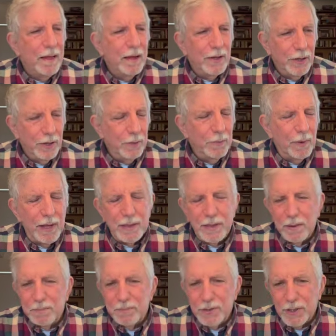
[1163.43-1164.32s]
you want
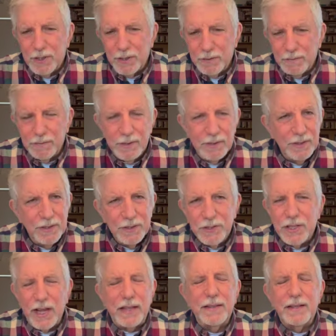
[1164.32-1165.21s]
them to
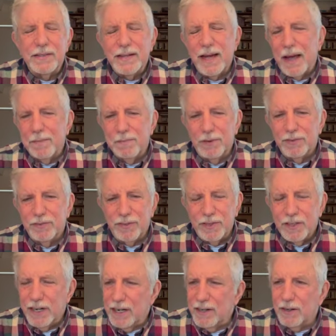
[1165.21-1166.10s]
set the table for
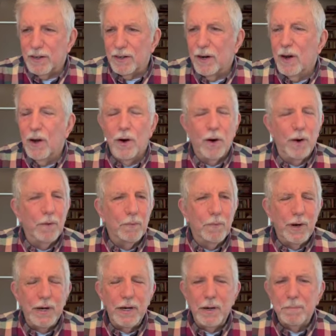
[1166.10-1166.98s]
dinner, or
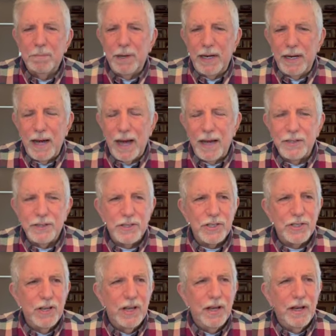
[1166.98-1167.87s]
wouldn't it be
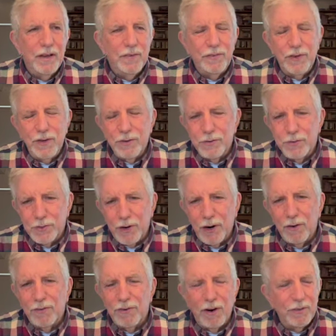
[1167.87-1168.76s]
nice if you
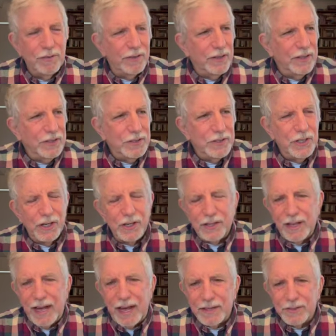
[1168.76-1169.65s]
drove over and took
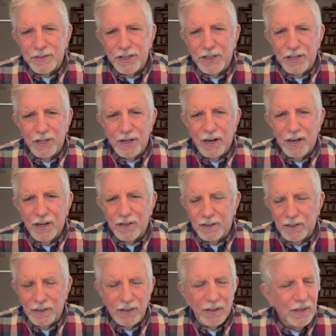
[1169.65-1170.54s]
that to your
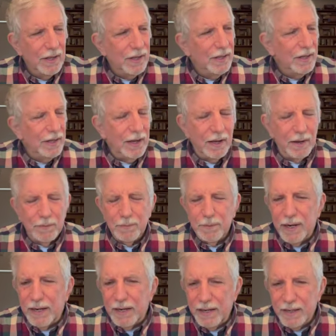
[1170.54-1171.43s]
uncle
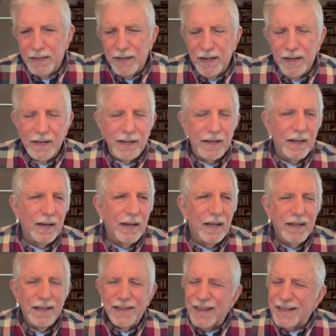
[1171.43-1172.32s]
when he needed it,
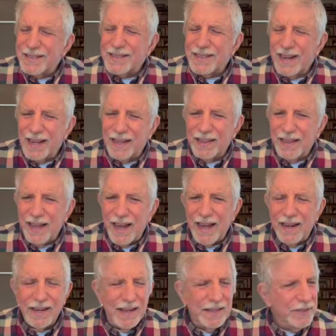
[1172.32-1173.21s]
things like
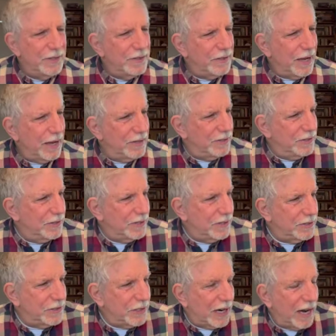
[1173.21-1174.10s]
that, and
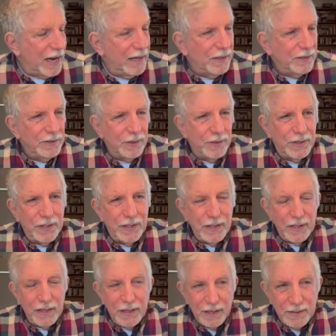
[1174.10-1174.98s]
the child or
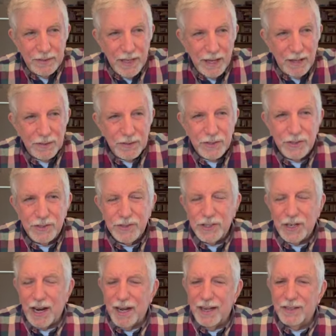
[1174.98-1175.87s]
the adult
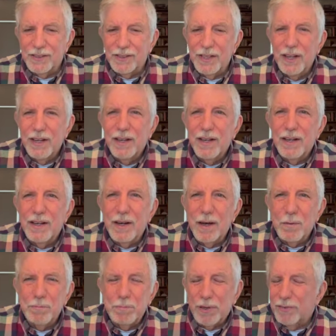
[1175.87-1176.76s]
child
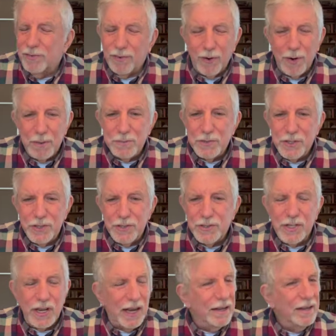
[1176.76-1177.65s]
performs, you
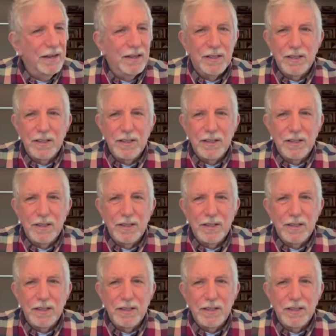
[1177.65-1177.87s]
say,